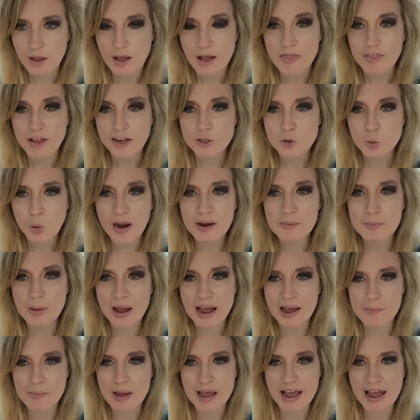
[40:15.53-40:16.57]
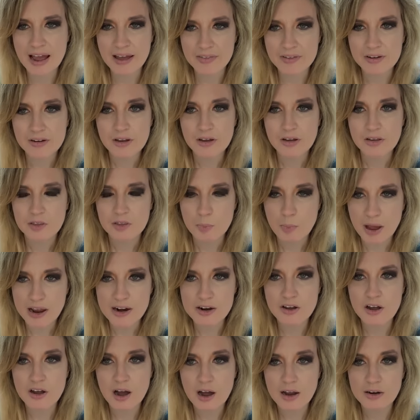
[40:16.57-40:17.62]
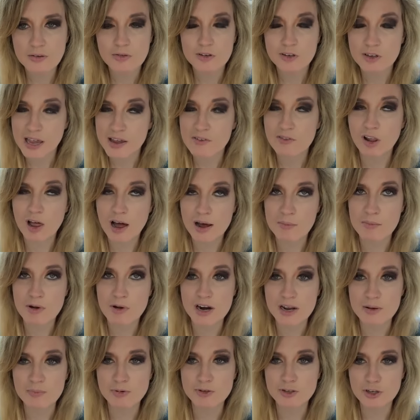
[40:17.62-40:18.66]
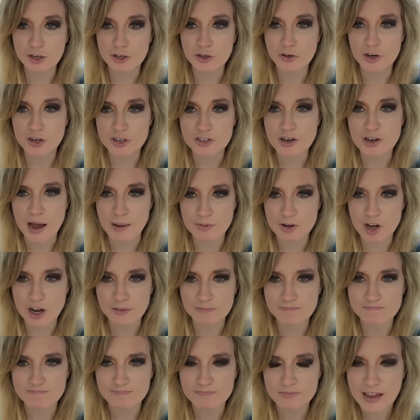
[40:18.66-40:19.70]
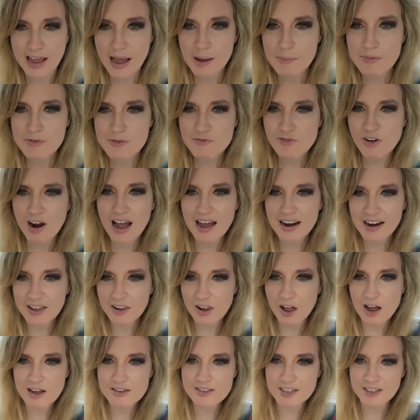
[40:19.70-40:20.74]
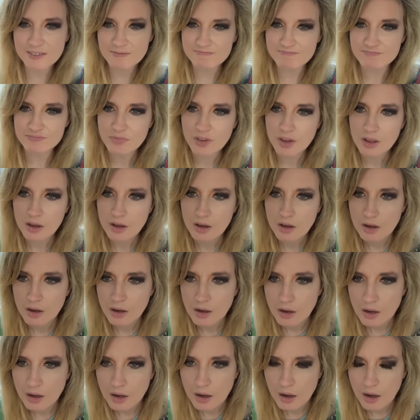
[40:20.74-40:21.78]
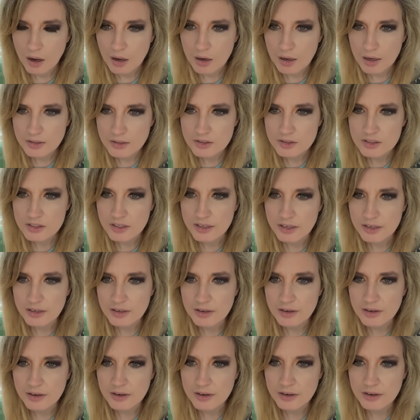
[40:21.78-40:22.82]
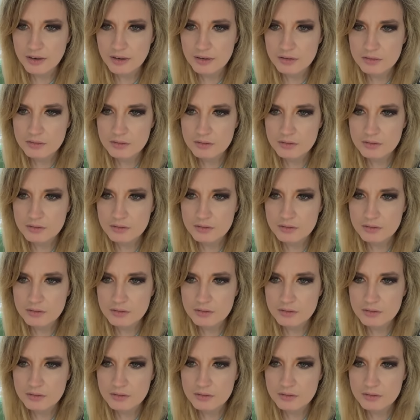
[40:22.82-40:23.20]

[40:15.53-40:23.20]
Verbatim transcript: That's right, Batman. The Pentagon gave a lot of money, particularly to Top Gun. Happy Friday, Lawson. Oh, let's see here.